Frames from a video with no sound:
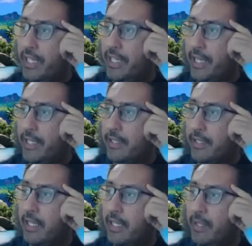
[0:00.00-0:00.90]

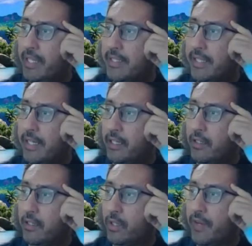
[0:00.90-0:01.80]
days, an email is sent
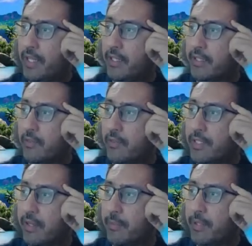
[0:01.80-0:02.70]
notifying the
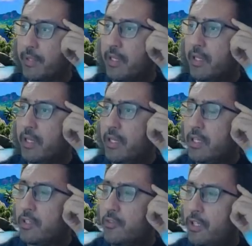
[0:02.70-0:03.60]
service rep.
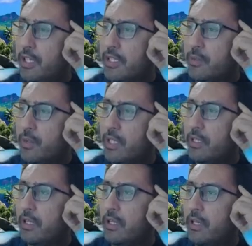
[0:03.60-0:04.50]
So for this one,